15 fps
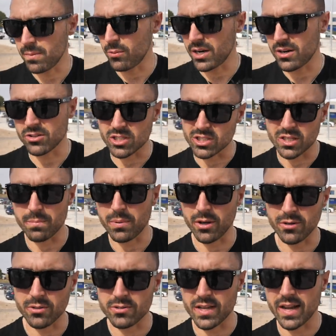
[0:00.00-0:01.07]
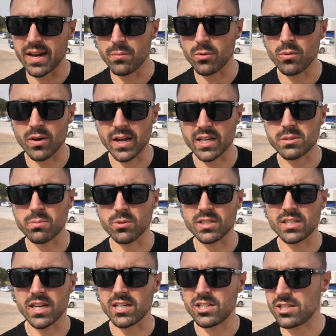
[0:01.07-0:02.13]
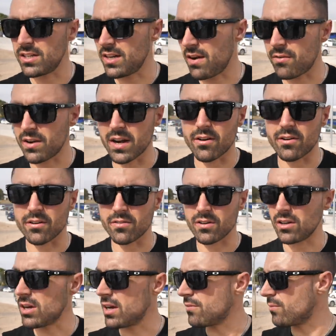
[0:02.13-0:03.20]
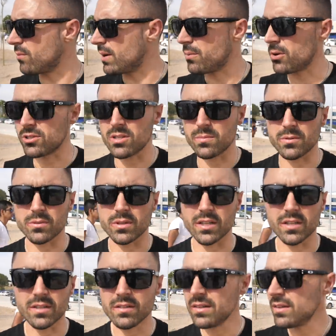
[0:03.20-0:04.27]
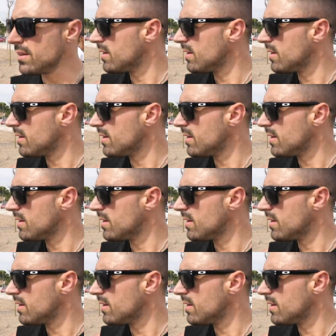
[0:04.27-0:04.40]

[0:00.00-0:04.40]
why not just oppose animal exploitation in every area of your life where possible? You know.